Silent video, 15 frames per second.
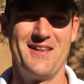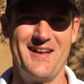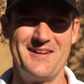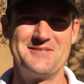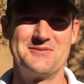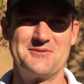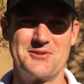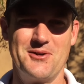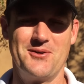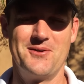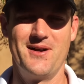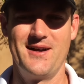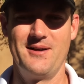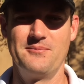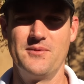a lot. So,
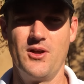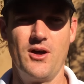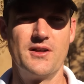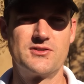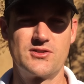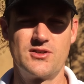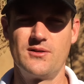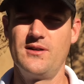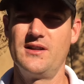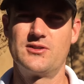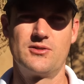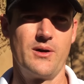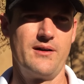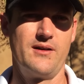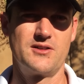no, it's good.
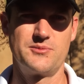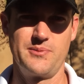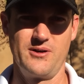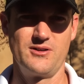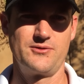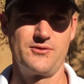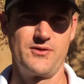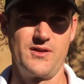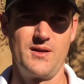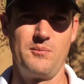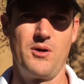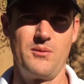It's great experience for them.